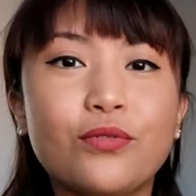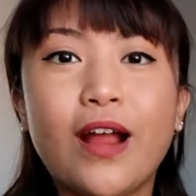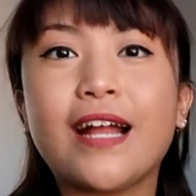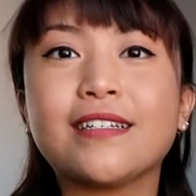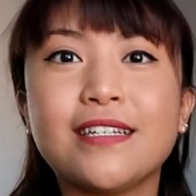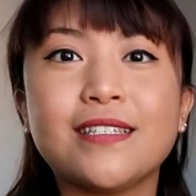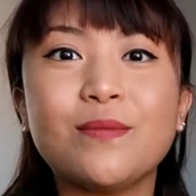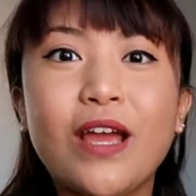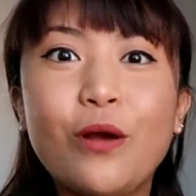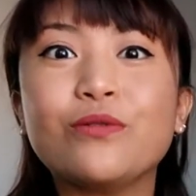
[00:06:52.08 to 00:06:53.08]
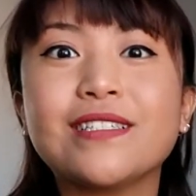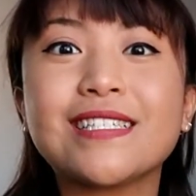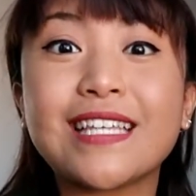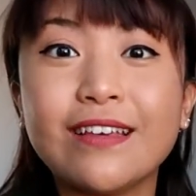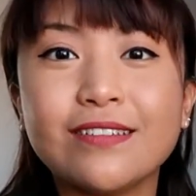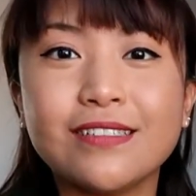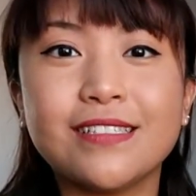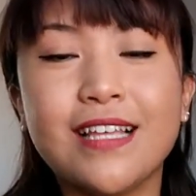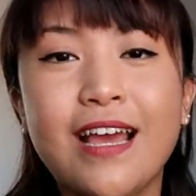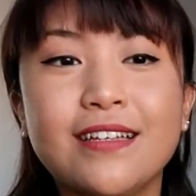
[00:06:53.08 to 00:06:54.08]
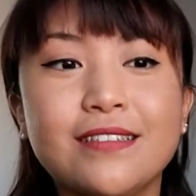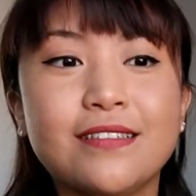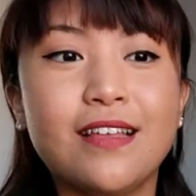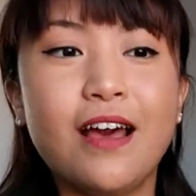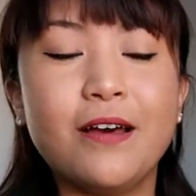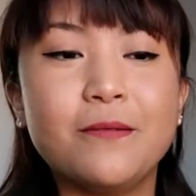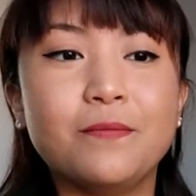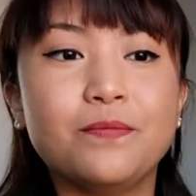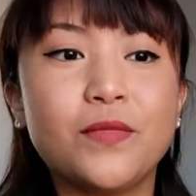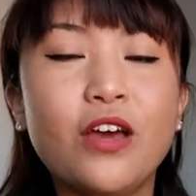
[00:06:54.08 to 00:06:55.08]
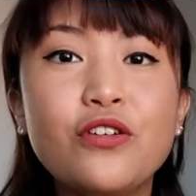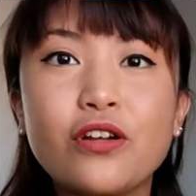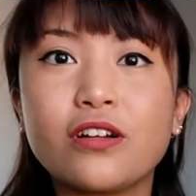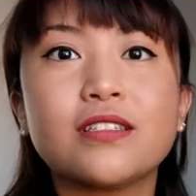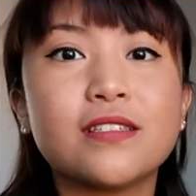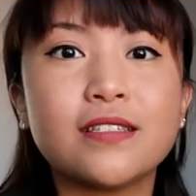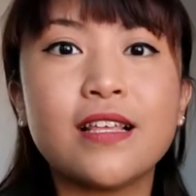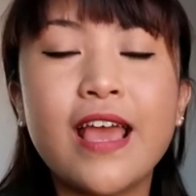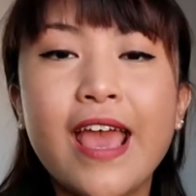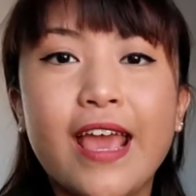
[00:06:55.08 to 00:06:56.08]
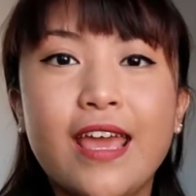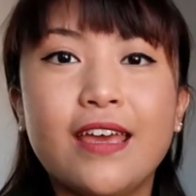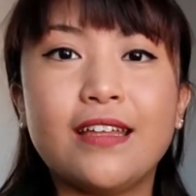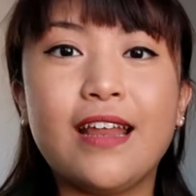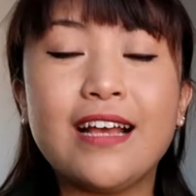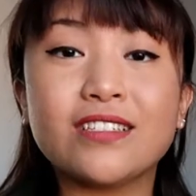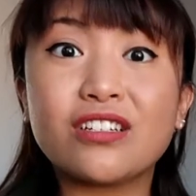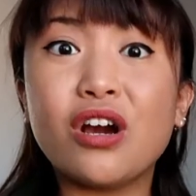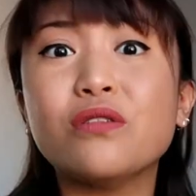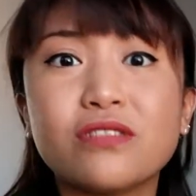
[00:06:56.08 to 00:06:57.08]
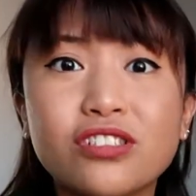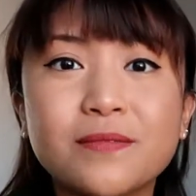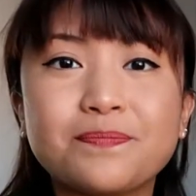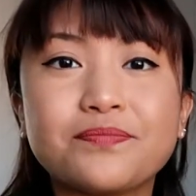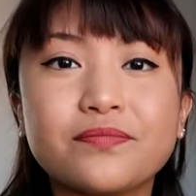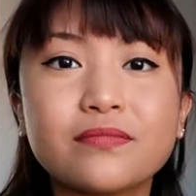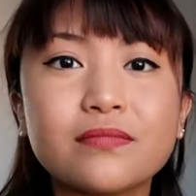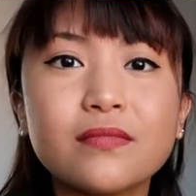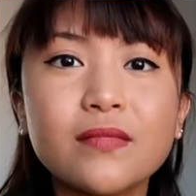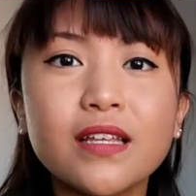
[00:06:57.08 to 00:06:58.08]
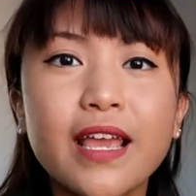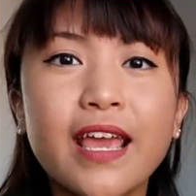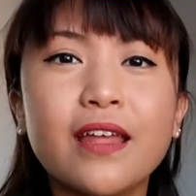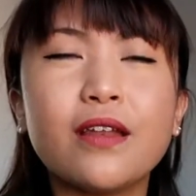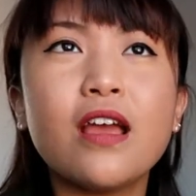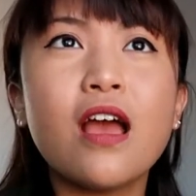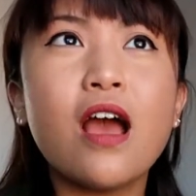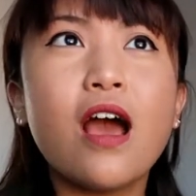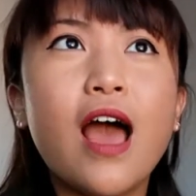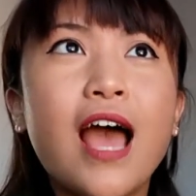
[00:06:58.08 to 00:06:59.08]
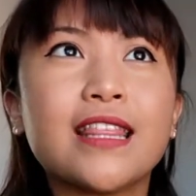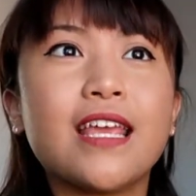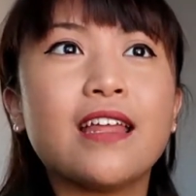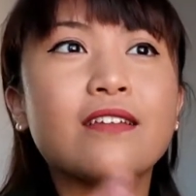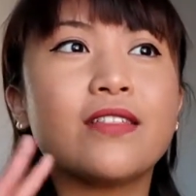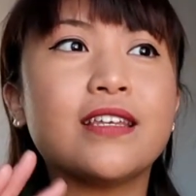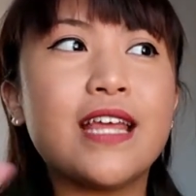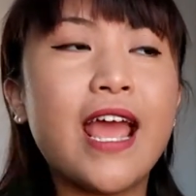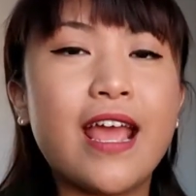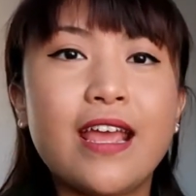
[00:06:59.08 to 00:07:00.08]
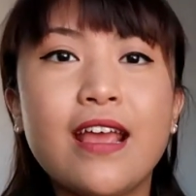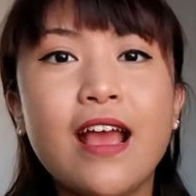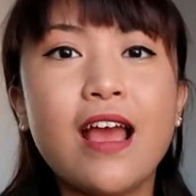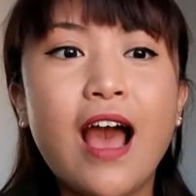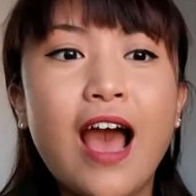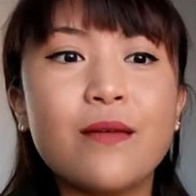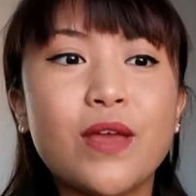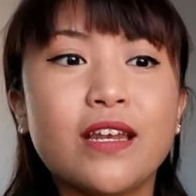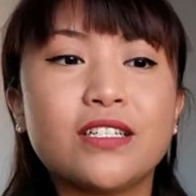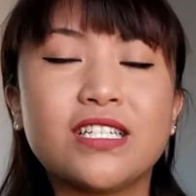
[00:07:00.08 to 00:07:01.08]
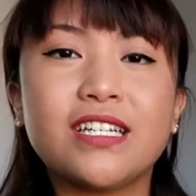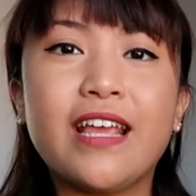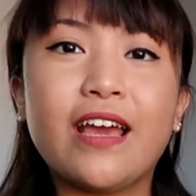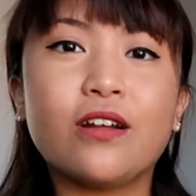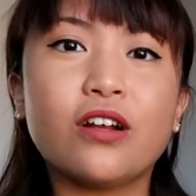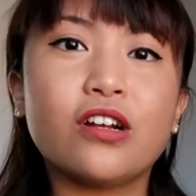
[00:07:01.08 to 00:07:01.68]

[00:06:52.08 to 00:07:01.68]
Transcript: practice my own skills as a nurse and as a coach. And at the end of the day, I managed to get